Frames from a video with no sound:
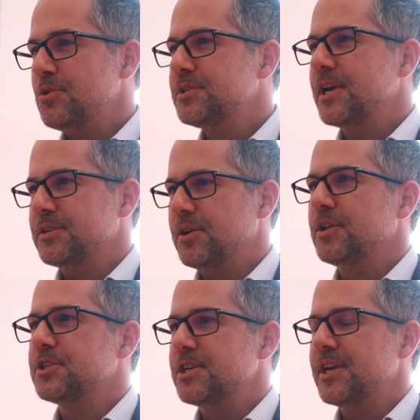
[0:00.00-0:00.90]
new
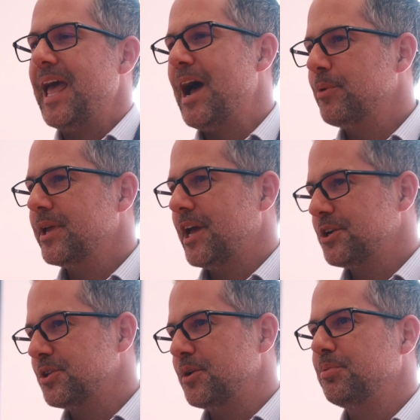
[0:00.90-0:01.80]
technology and how we can
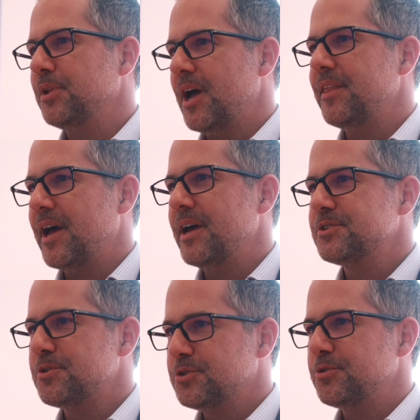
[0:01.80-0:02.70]
actually apply that
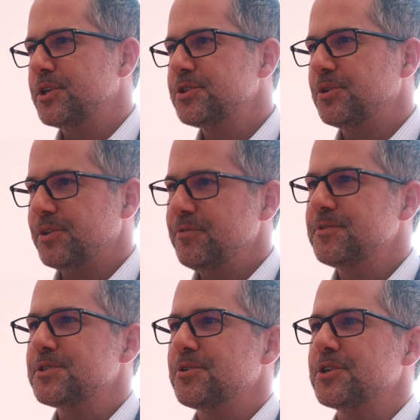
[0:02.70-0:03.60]
to traditional
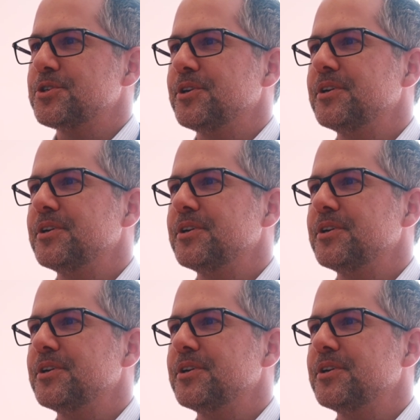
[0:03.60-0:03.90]
infrastructure.